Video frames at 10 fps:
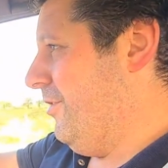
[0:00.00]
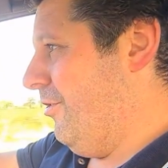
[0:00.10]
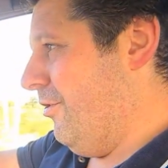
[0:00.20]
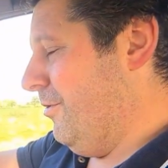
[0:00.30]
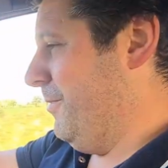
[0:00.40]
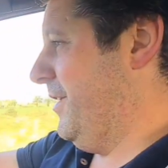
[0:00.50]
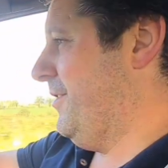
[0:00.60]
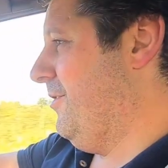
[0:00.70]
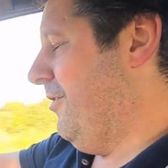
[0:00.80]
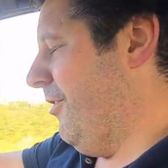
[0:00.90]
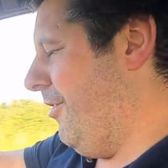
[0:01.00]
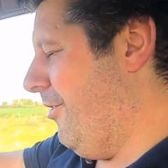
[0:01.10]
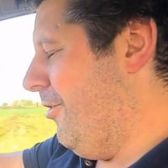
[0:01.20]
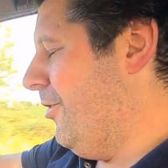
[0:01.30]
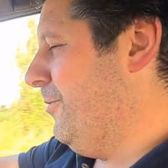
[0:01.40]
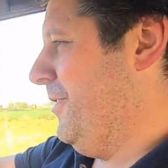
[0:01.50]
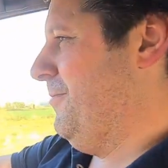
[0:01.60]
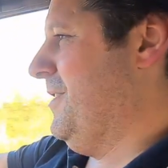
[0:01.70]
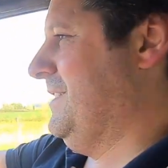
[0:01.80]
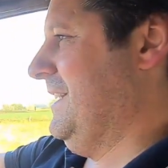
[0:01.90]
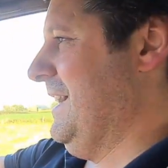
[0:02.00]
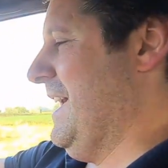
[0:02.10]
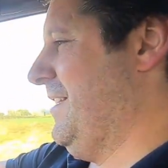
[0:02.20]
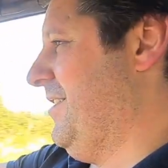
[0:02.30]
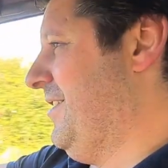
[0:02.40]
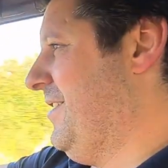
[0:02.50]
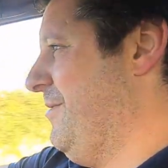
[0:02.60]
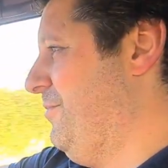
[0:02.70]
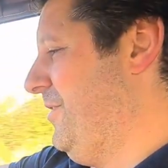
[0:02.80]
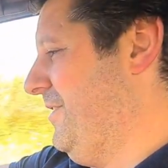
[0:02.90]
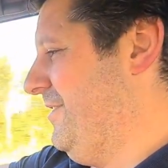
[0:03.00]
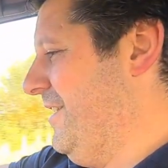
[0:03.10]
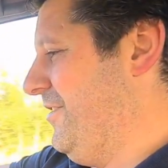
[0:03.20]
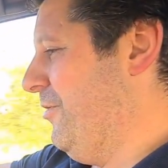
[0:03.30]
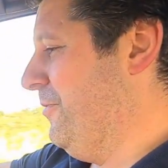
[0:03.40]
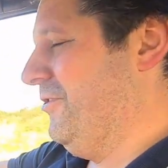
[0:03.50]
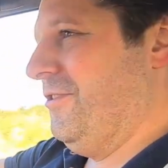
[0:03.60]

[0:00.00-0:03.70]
wanted a Lexus, but it's always